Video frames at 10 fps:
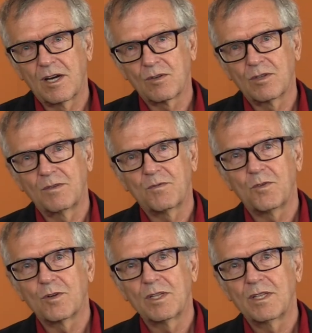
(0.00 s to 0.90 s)
not only
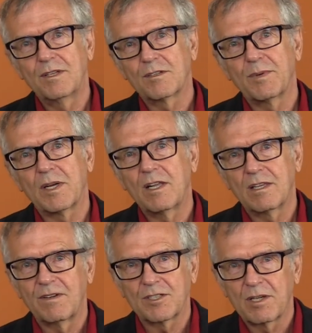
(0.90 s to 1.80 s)
formal leaders, but all
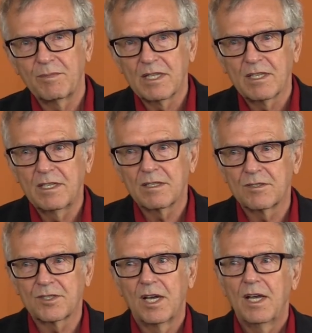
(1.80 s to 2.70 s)
of us can be
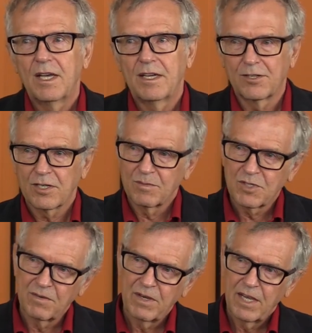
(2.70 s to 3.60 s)
leaders in terms
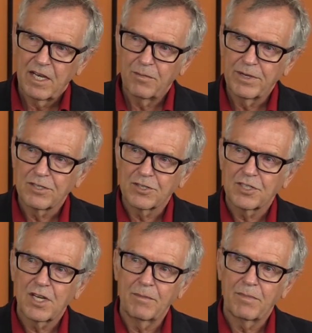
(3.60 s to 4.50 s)
of helping to
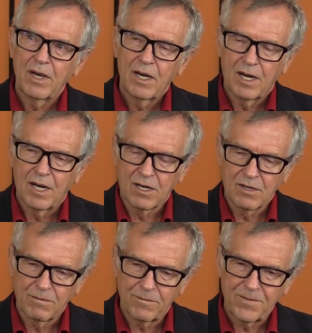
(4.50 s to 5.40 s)
shape
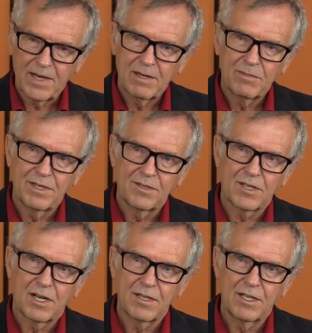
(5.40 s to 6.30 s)
our families,
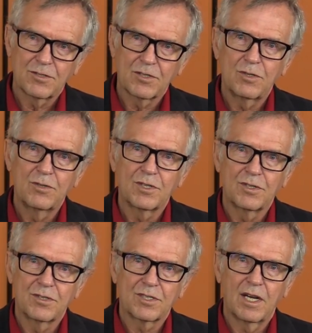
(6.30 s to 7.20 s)
our
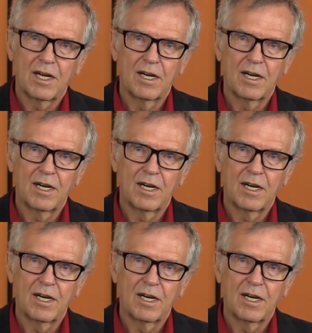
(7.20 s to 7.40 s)
institutions,